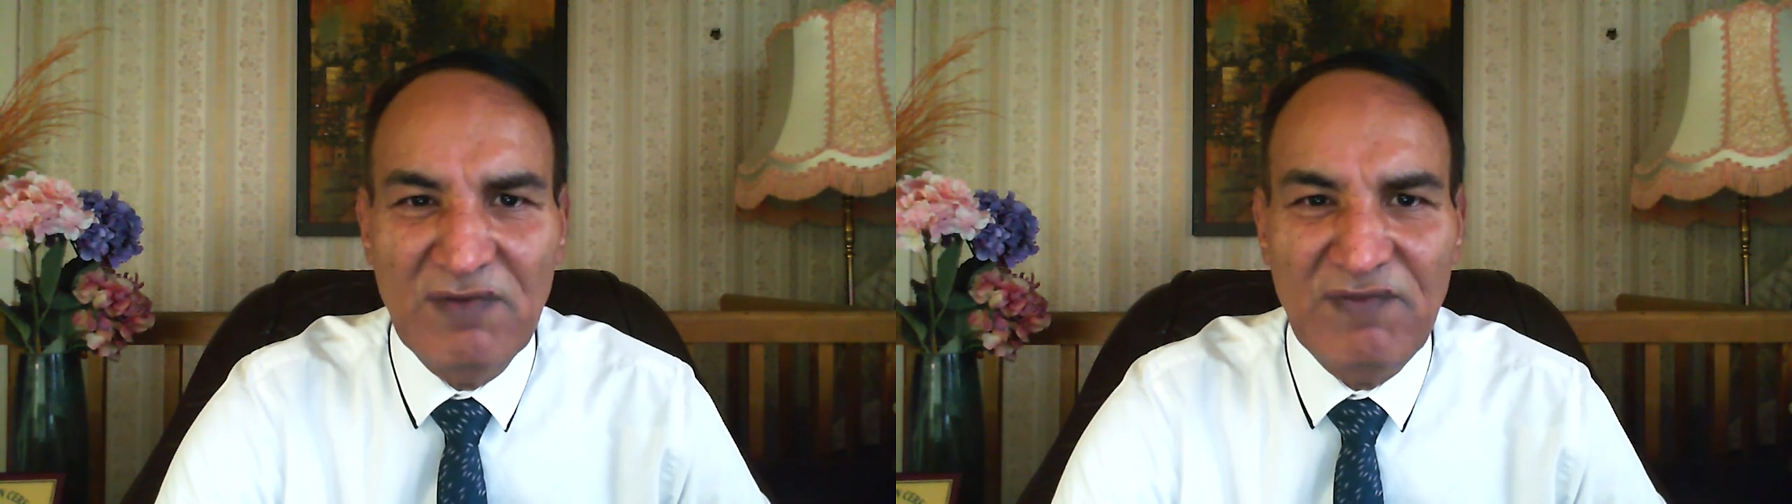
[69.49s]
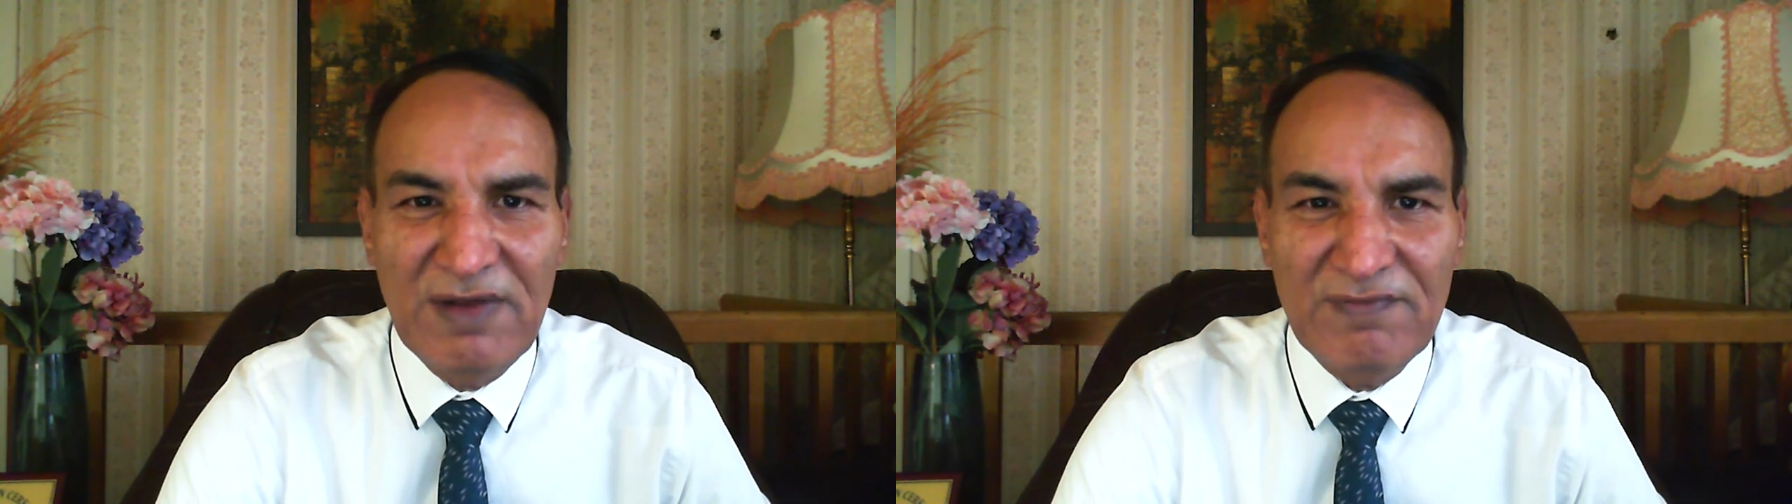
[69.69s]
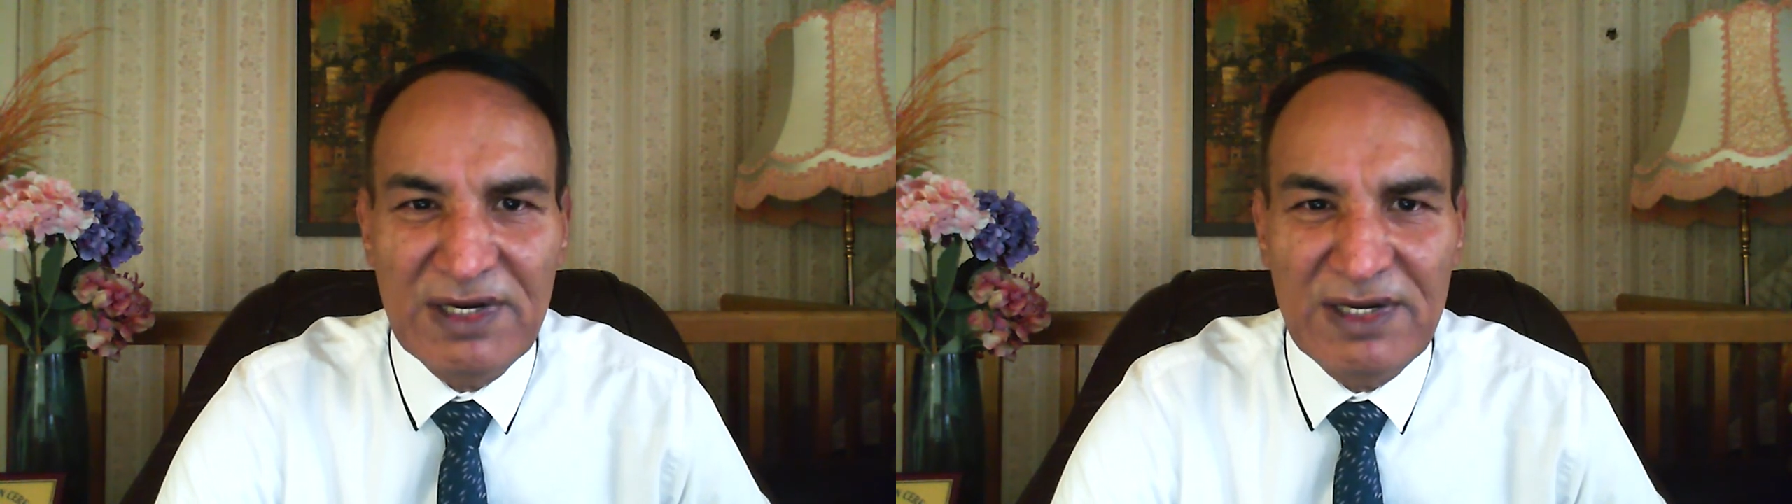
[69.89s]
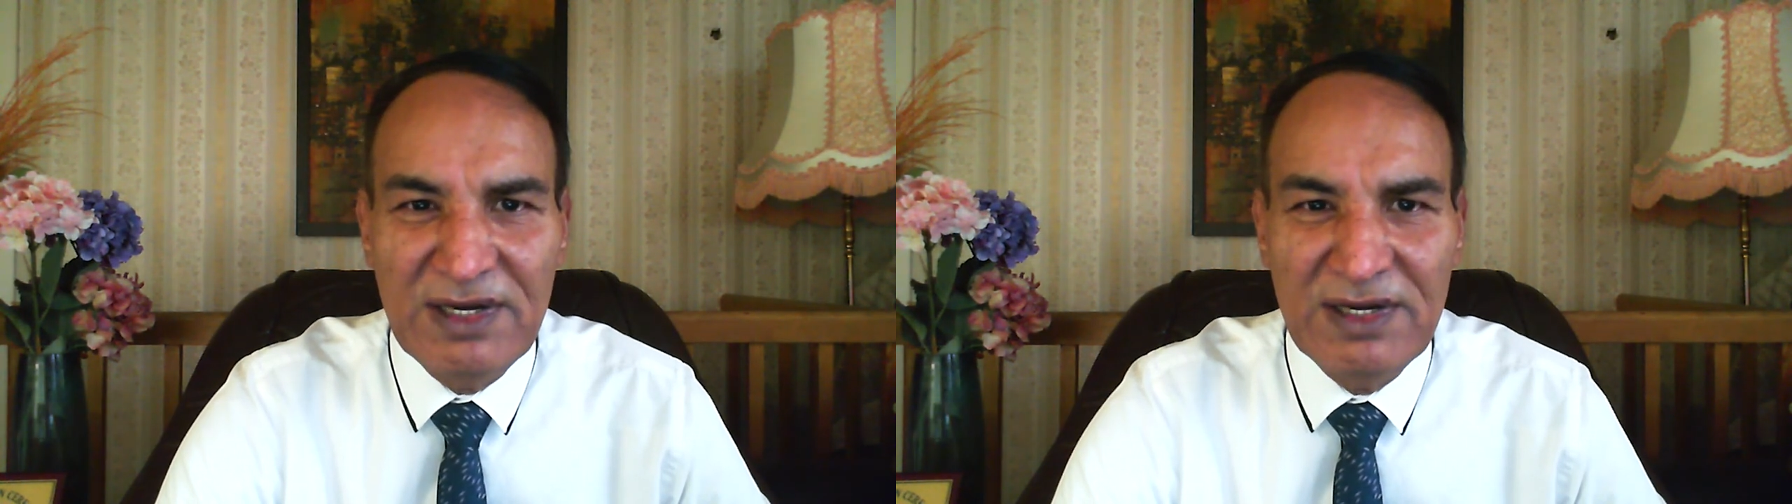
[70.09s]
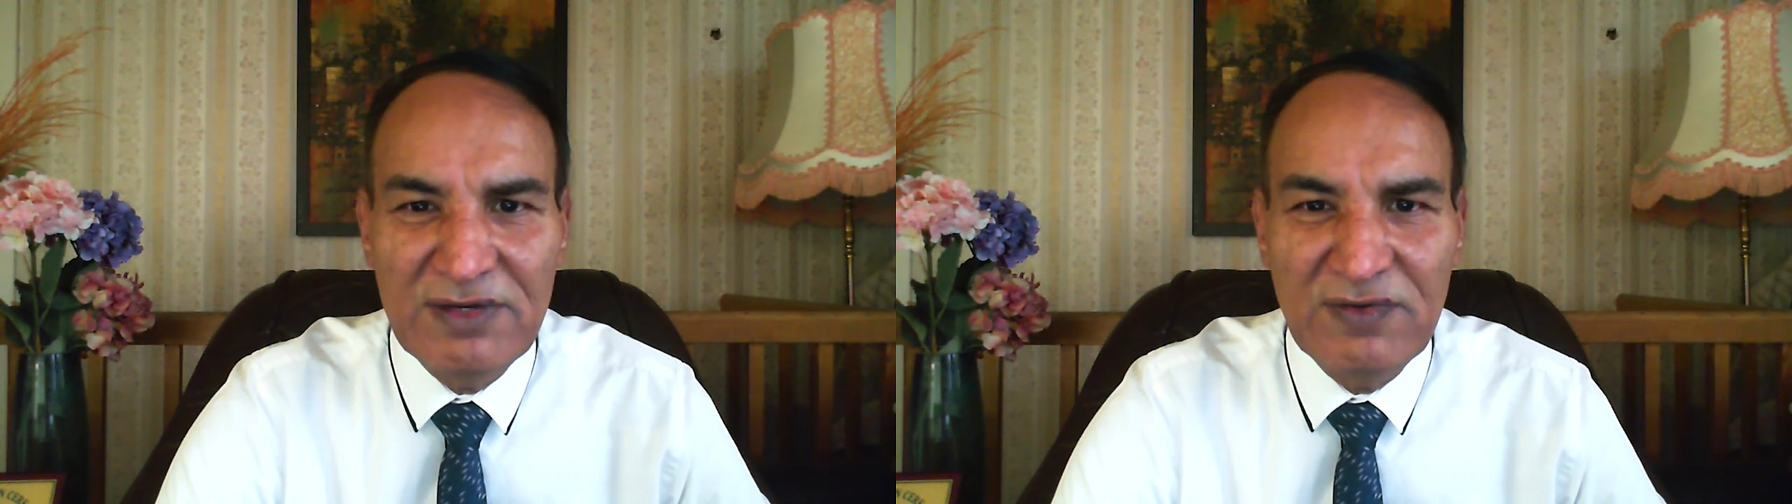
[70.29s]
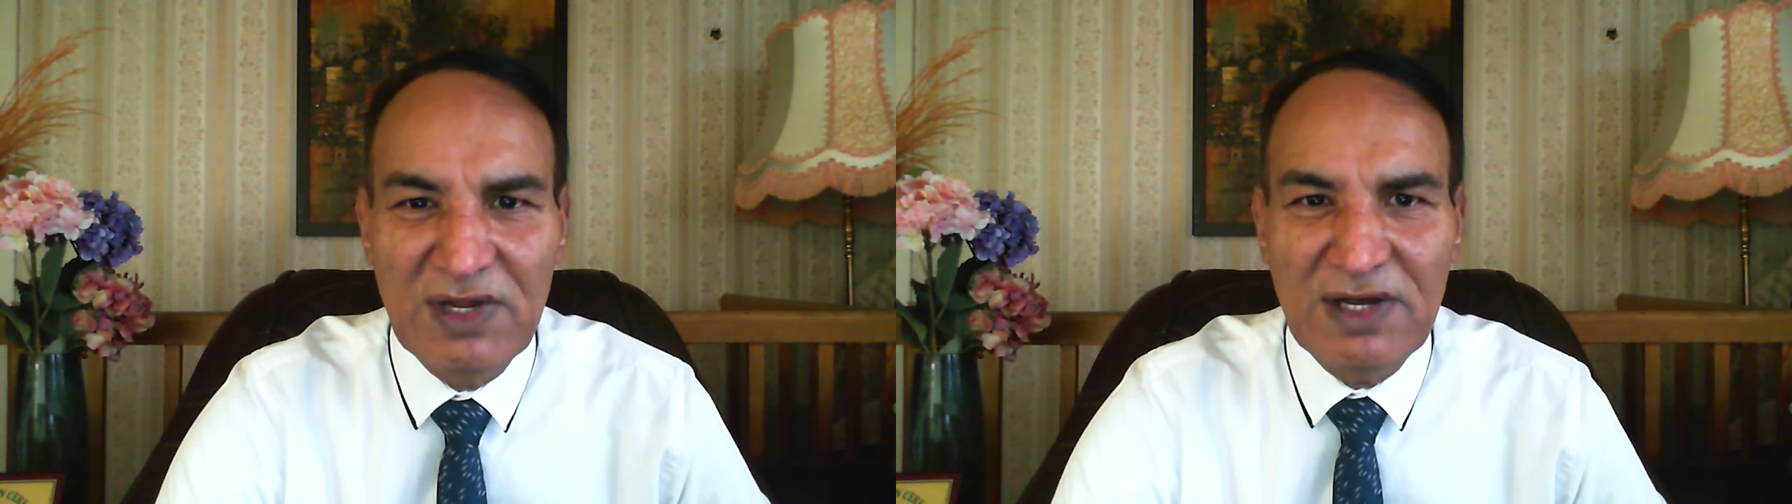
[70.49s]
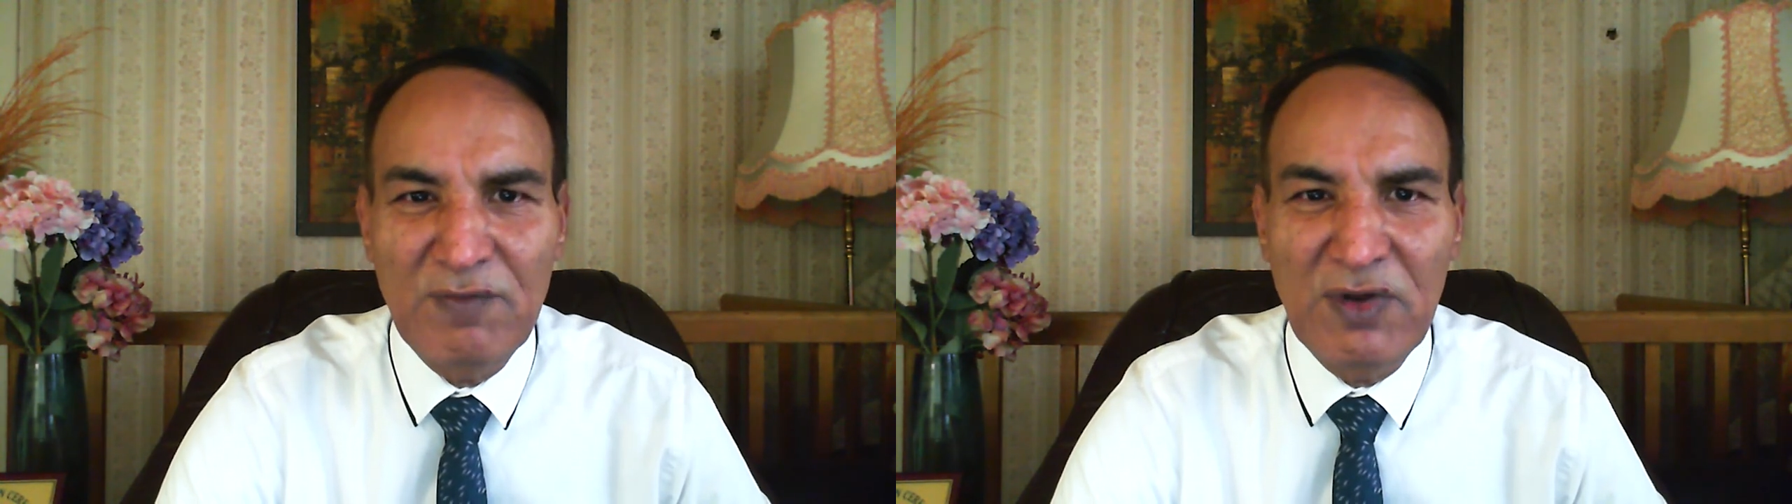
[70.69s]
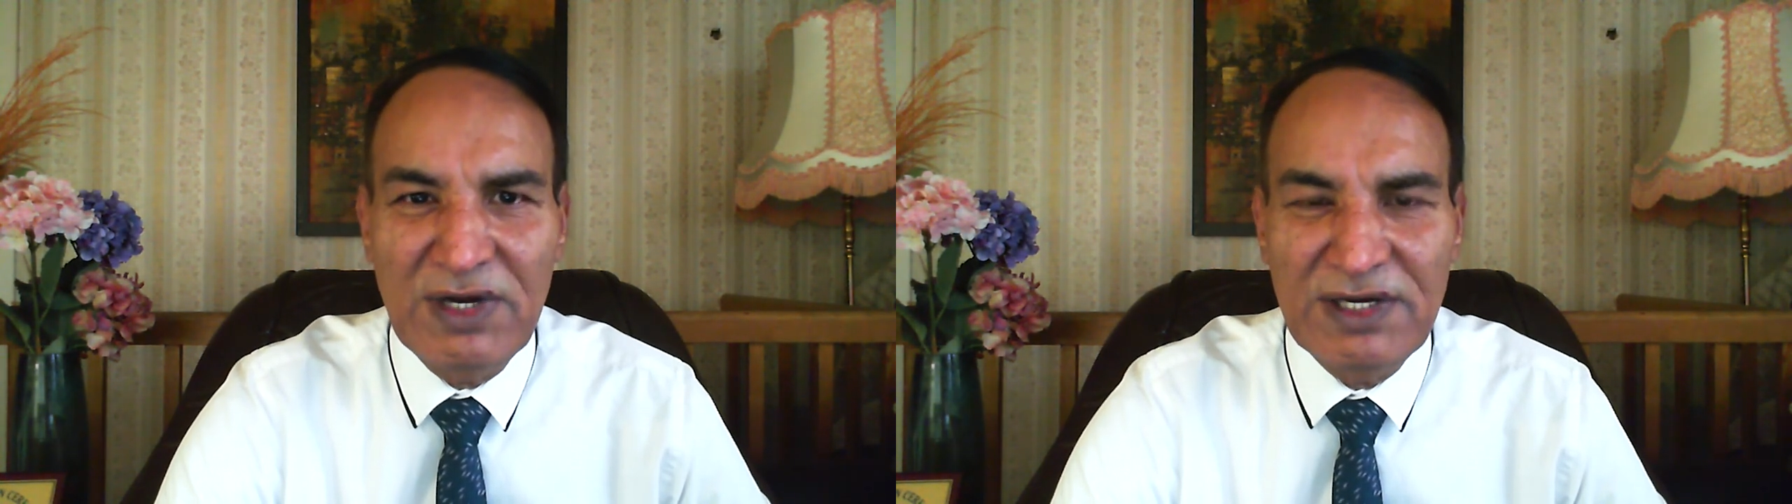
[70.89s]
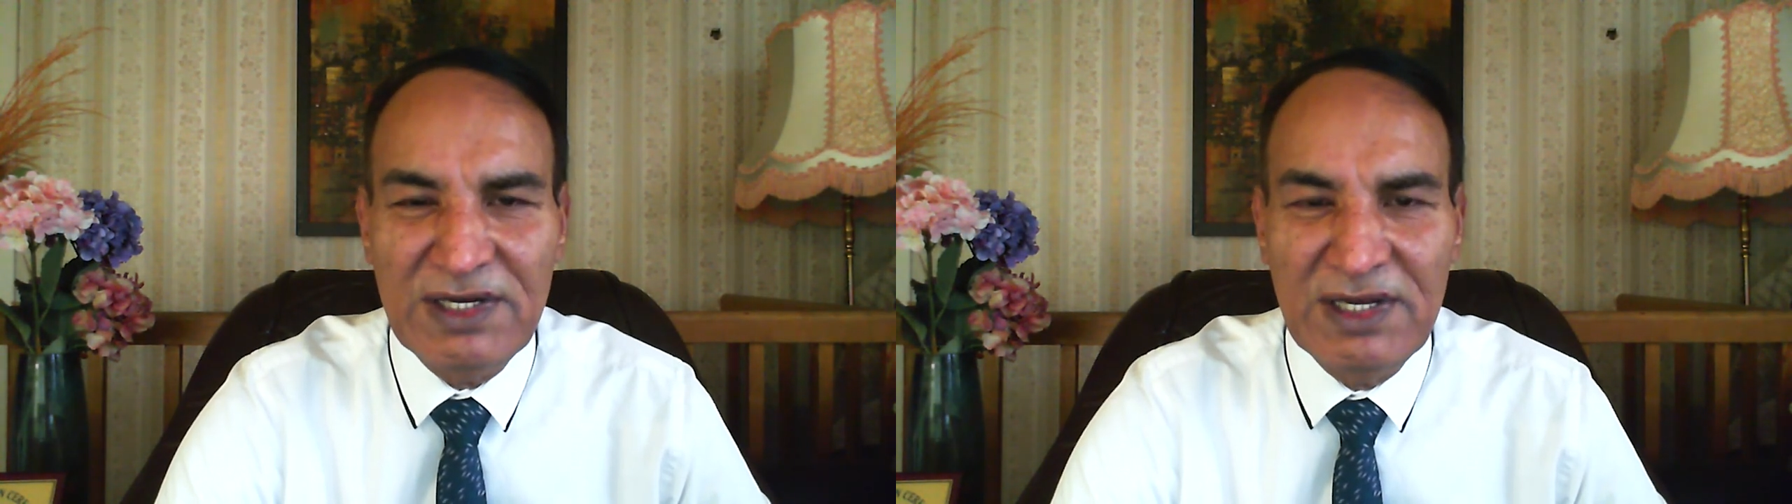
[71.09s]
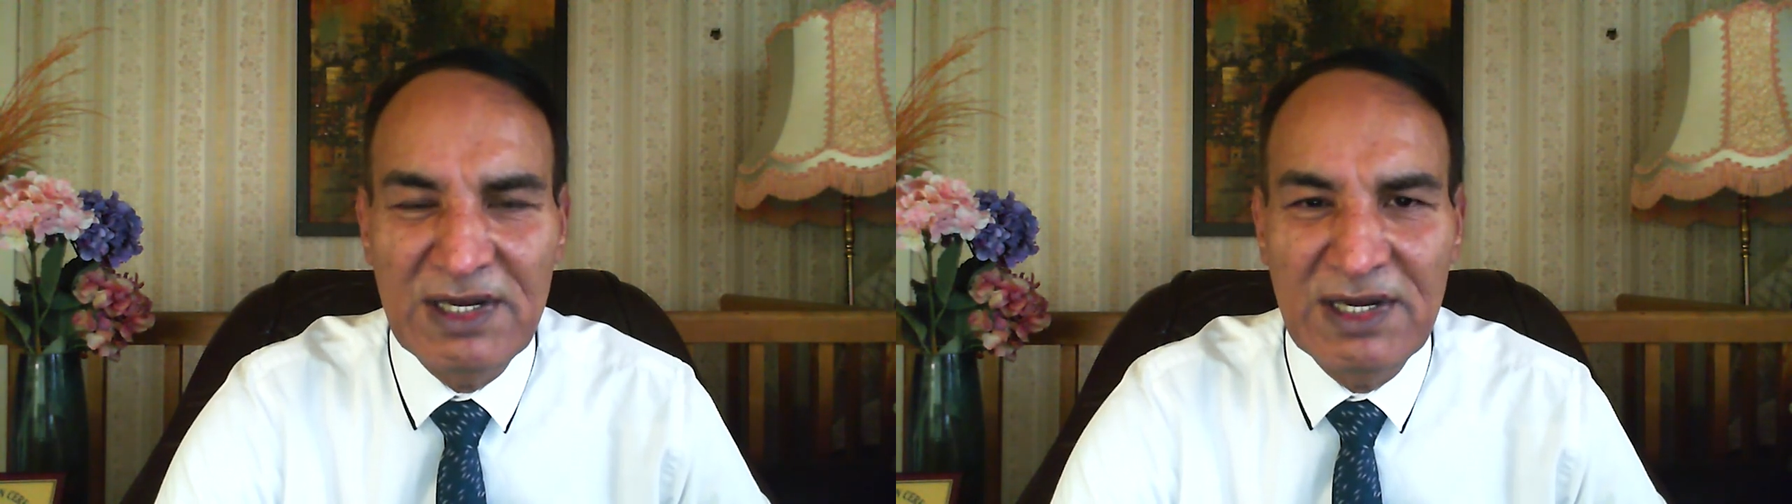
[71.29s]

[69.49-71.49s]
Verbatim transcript: family, to the community.